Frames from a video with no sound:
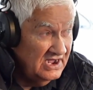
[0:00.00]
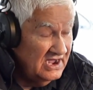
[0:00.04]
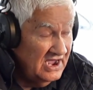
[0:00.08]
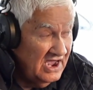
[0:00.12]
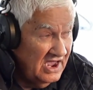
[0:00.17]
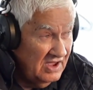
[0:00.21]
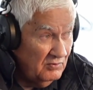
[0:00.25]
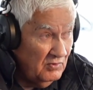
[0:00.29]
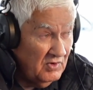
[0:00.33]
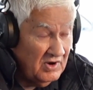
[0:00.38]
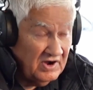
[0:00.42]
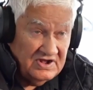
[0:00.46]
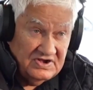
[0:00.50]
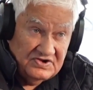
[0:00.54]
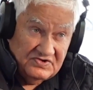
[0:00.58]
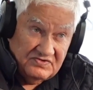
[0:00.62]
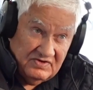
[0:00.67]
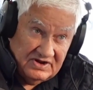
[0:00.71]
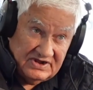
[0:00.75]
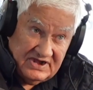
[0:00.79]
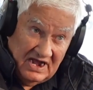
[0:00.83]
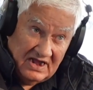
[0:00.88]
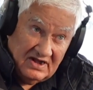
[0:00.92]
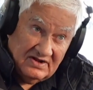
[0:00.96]
And what
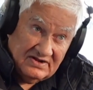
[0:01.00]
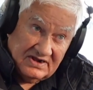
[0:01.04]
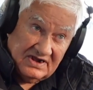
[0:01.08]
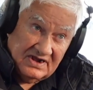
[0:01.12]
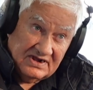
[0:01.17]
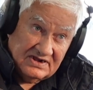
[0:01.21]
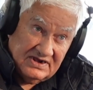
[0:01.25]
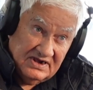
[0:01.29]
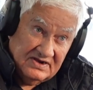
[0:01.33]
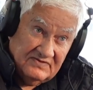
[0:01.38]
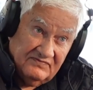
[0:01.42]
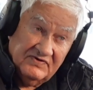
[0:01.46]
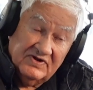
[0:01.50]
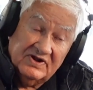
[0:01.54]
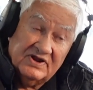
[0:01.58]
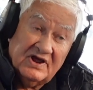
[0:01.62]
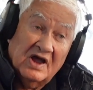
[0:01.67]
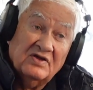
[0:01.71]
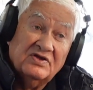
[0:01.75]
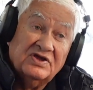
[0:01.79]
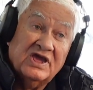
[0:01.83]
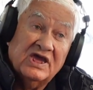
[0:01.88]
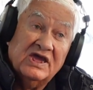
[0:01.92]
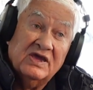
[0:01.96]
history tells us, if you
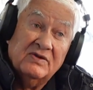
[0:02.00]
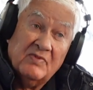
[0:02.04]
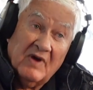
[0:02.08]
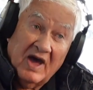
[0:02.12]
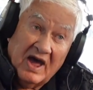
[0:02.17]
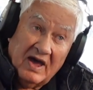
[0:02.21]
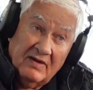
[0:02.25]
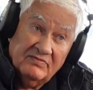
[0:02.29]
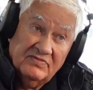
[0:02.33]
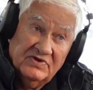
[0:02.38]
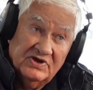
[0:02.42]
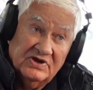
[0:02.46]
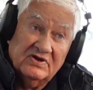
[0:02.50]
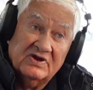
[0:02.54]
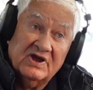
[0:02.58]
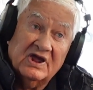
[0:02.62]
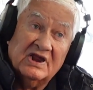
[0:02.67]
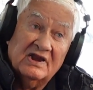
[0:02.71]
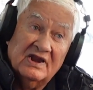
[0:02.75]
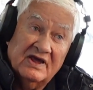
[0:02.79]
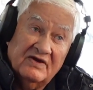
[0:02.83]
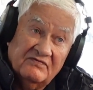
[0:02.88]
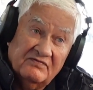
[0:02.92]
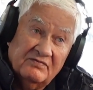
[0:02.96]
don't keep up, you
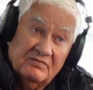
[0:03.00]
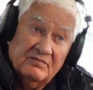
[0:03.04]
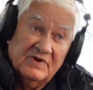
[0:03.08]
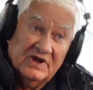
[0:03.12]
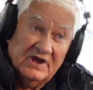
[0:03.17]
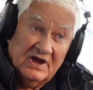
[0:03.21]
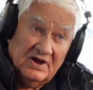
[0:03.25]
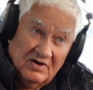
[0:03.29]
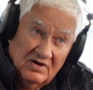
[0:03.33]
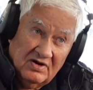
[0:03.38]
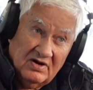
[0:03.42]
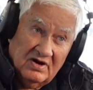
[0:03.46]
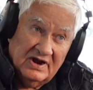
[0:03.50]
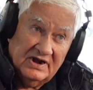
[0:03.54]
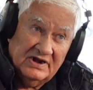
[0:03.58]
get left behind.